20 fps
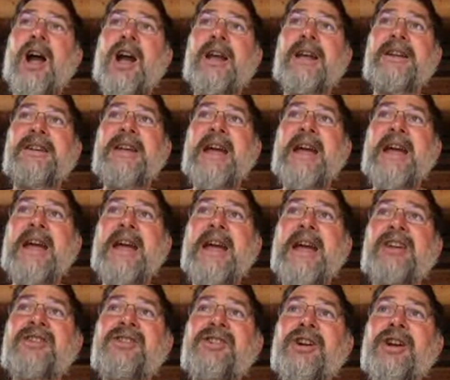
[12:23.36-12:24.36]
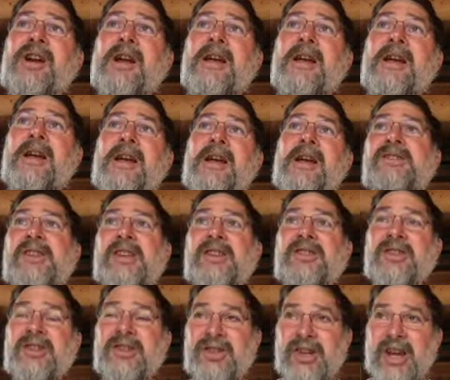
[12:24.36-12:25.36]
architecture. This
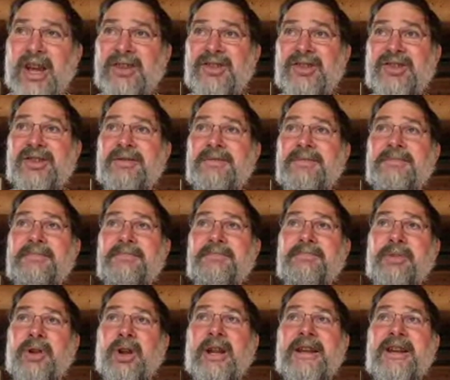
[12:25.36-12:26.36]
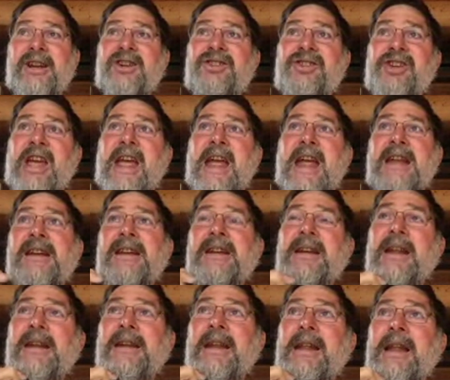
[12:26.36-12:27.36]
isn't just pulling your chain,
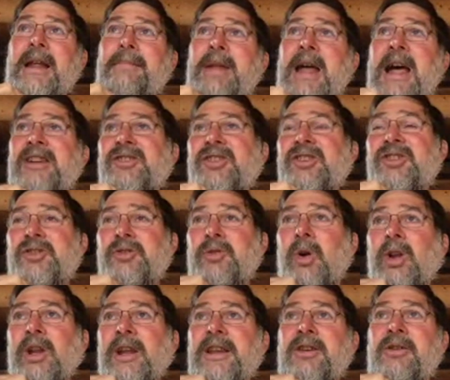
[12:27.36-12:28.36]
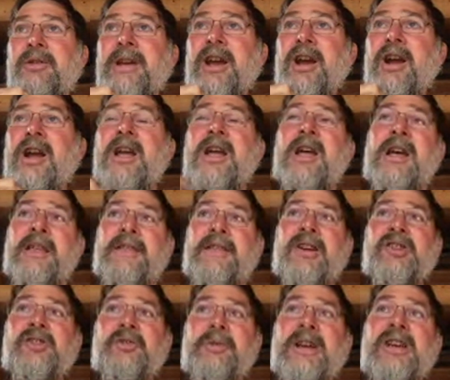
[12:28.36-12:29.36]
and I'm not just trolling you here.
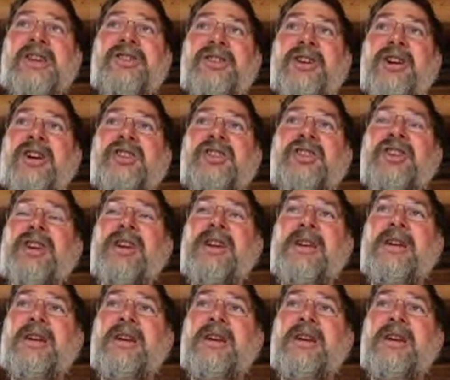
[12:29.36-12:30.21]
There's research